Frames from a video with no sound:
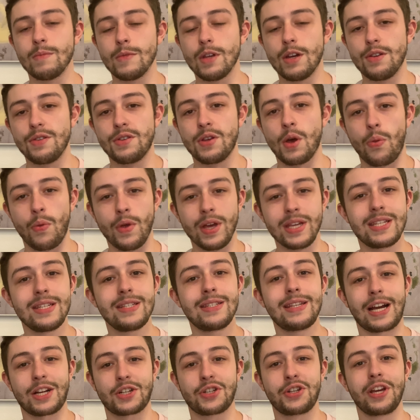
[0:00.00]
So this
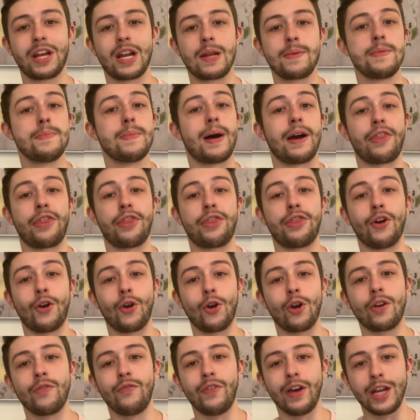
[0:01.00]
is actually going to be my
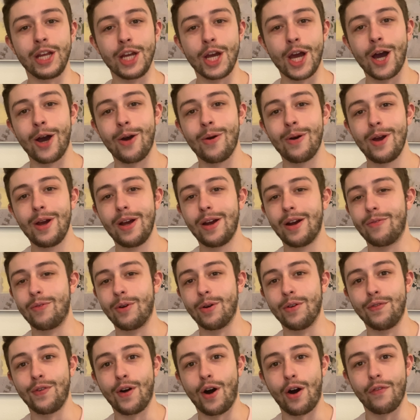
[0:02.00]
third video
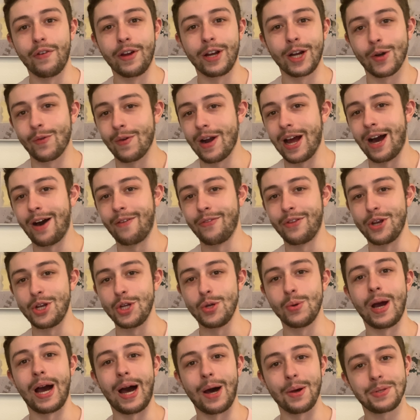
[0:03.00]
revolving around the
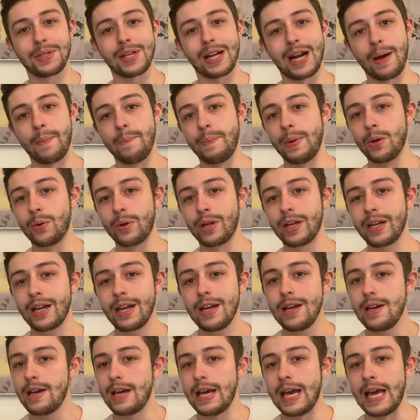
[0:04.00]
new house that I'm building.
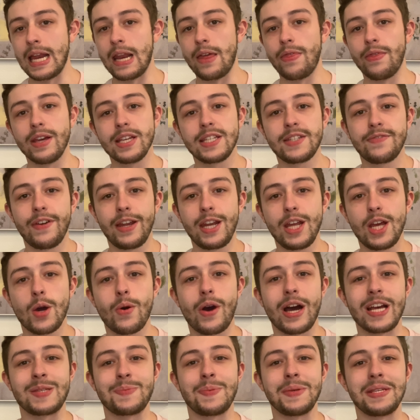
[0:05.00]
And in this video,
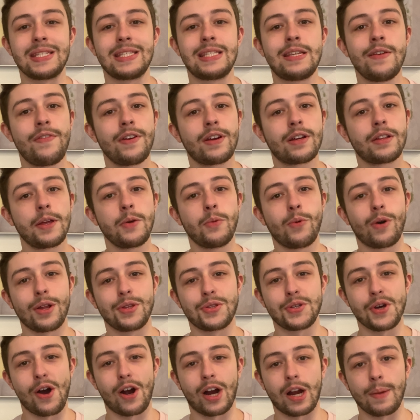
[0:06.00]
I specifically want
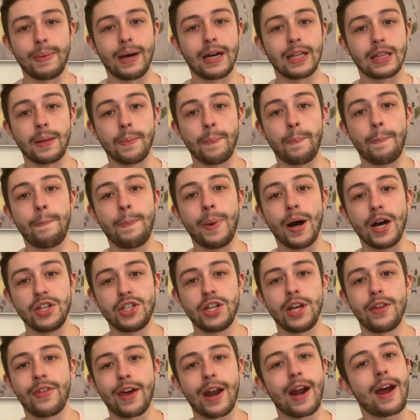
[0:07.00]
to talk about the
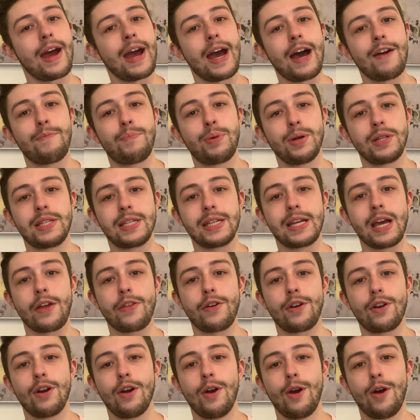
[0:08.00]
budget that I have put
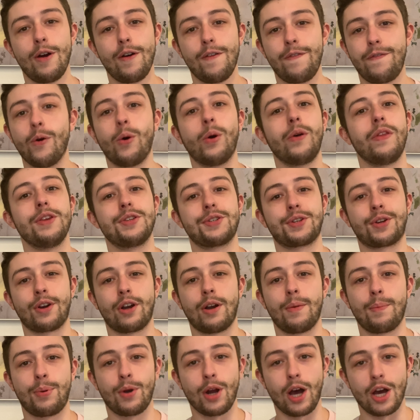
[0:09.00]
together for this
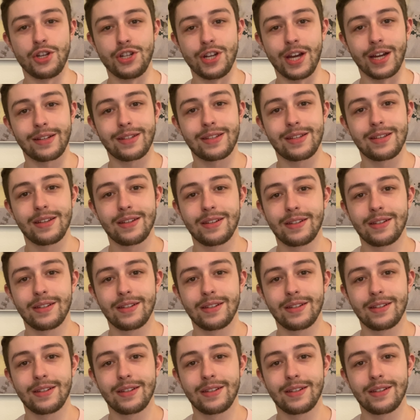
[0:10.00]
current project.